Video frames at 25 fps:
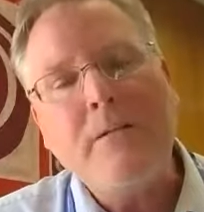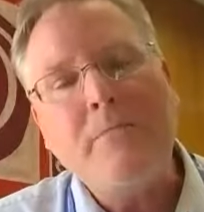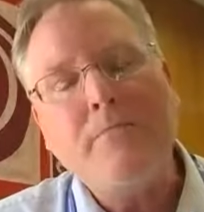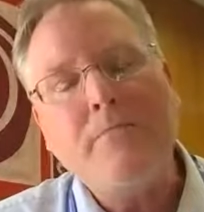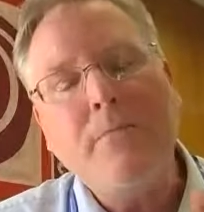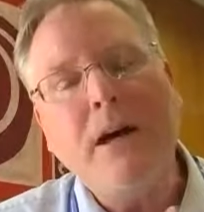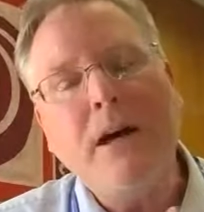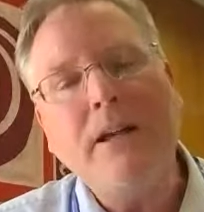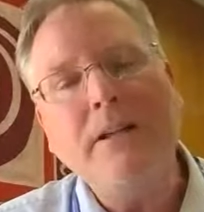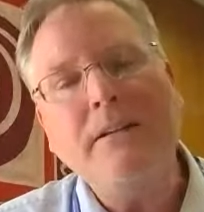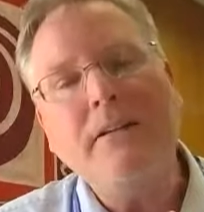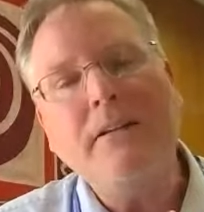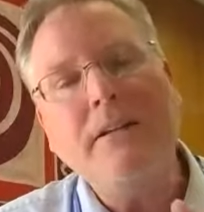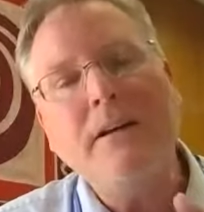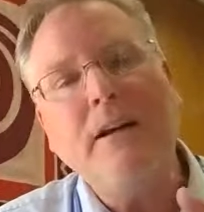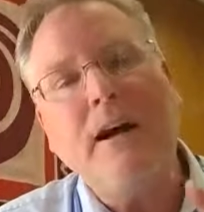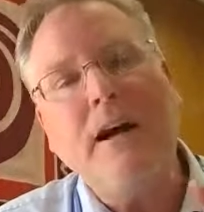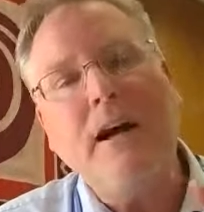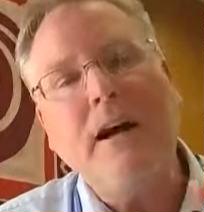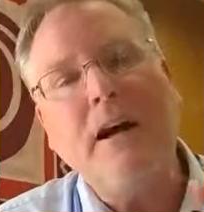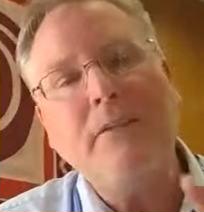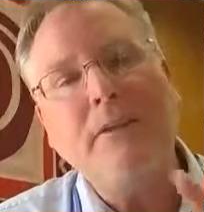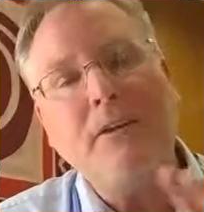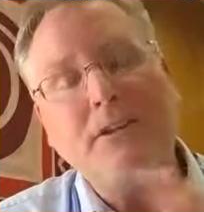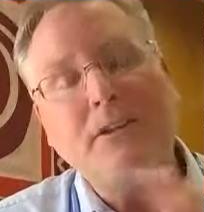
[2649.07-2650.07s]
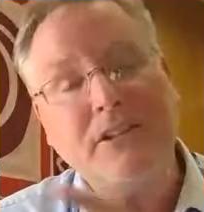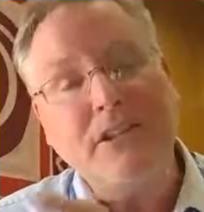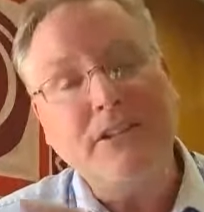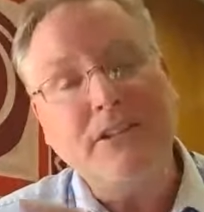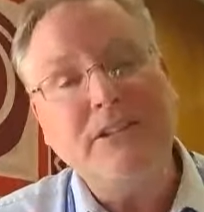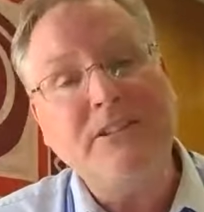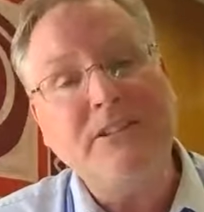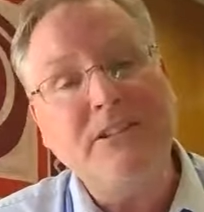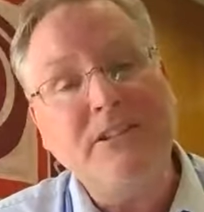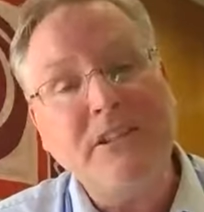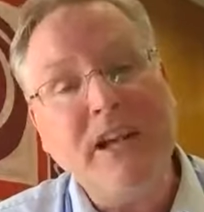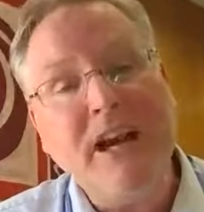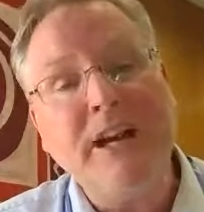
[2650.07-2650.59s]
But there's a
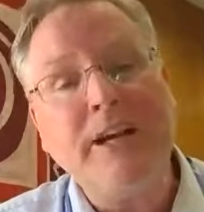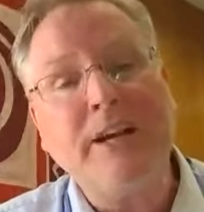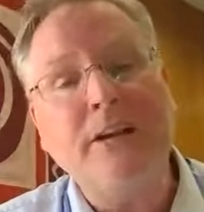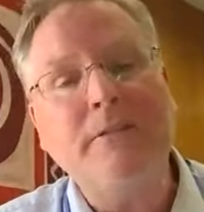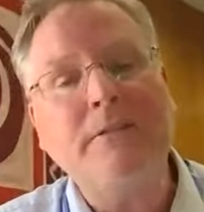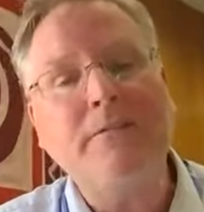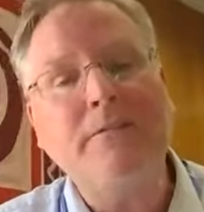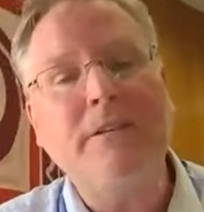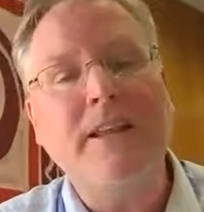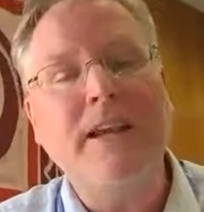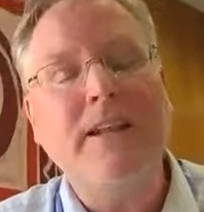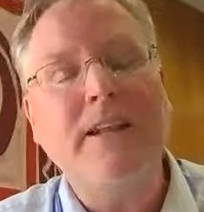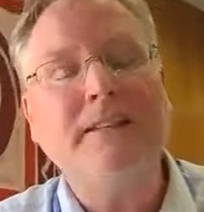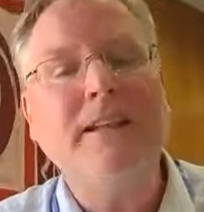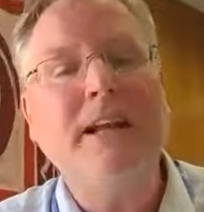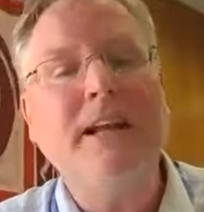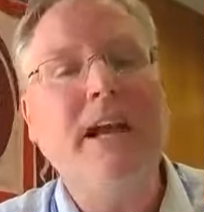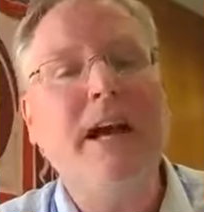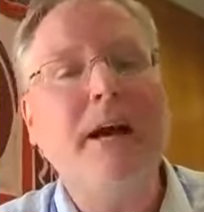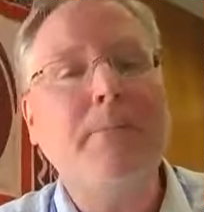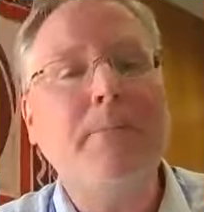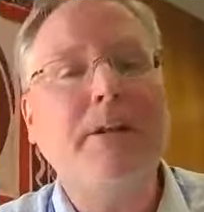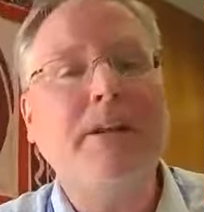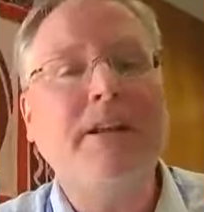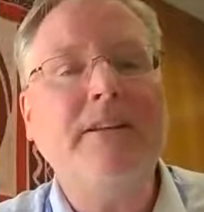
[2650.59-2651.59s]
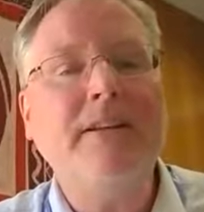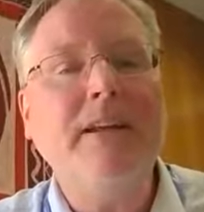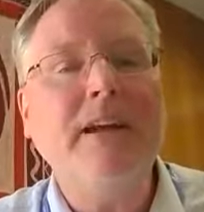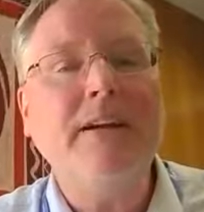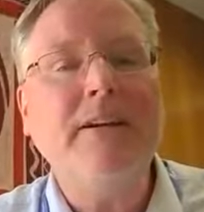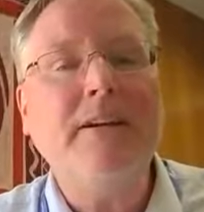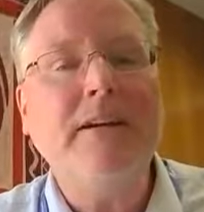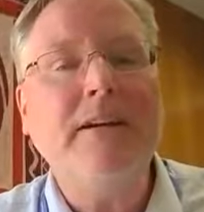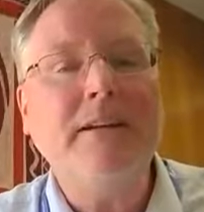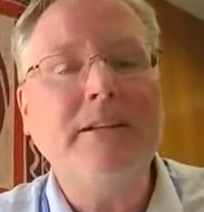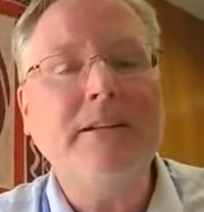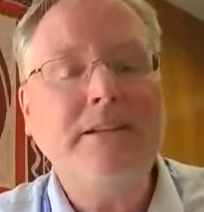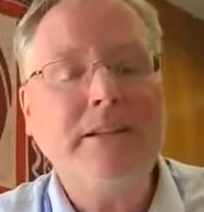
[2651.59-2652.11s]
desire for that to happen in that
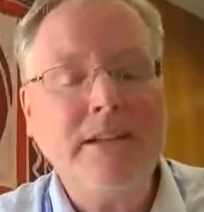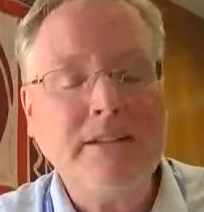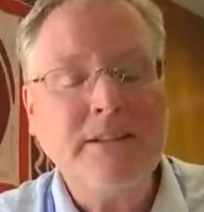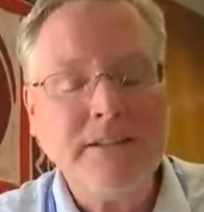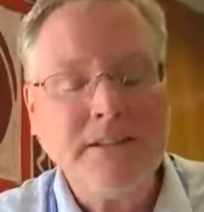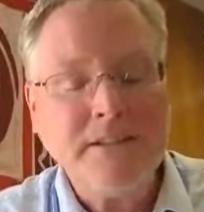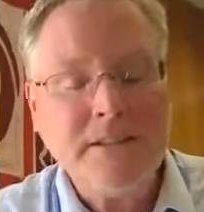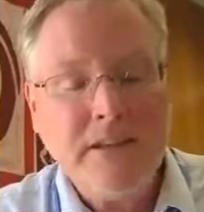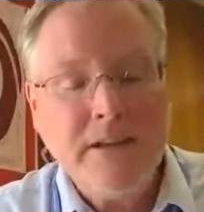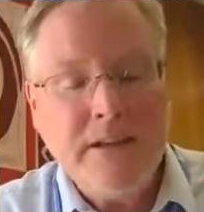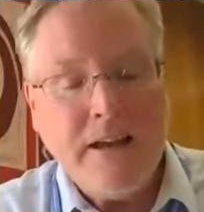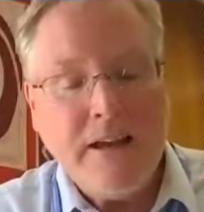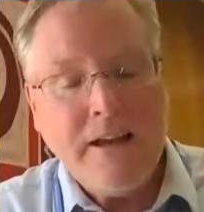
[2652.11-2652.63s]
context.